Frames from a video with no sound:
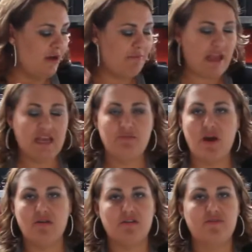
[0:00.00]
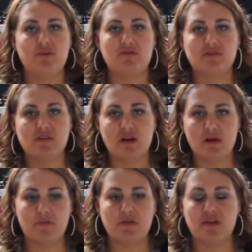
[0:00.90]
baking powder. If you don't stock
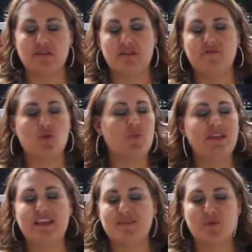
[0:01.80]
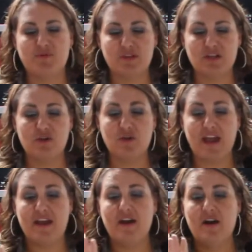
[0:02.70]
up on that stuff normally, that's perfectly
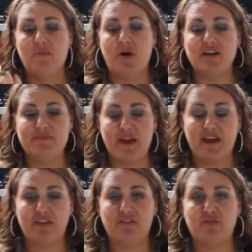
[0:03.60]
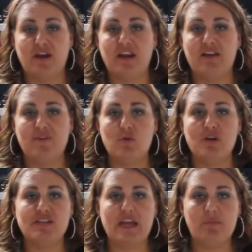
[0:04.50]
okay. Box pancakes are fine. If you want
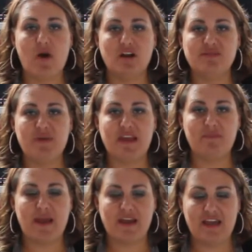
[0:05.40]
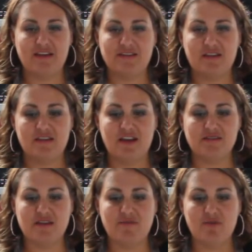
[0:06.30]
to take box pancakes to the
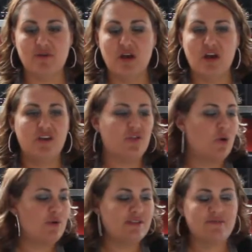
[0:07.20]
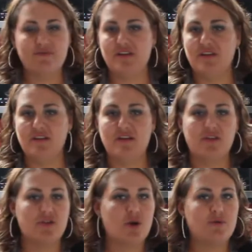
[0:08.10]
next level, throw in some vanilla,
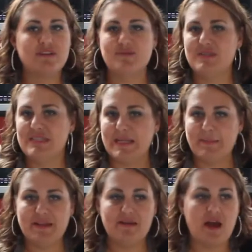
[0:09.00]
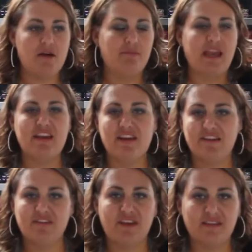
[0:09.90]
throw in some cinnamon, make it
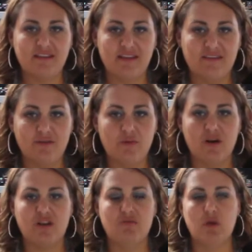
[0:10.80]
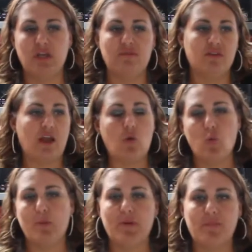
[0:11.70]
as fancy as you want. You can even like
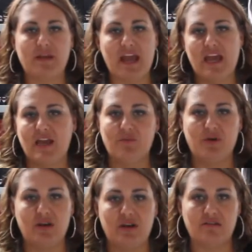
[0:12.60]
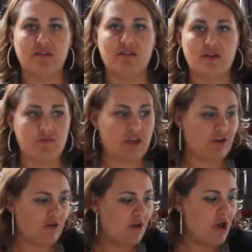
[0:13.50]
whip up an egg and put it in there. That'll make
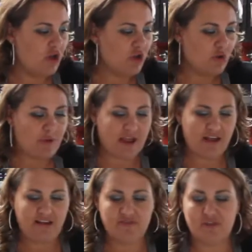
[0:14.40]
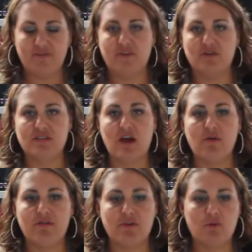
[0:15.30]
your pancakes fluffier. It's
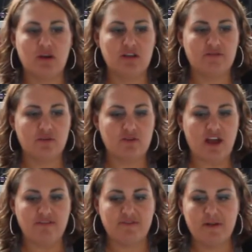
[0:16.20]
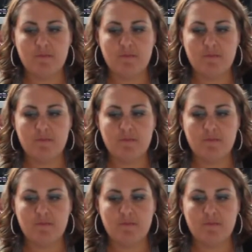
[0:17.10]
however you want to live your life.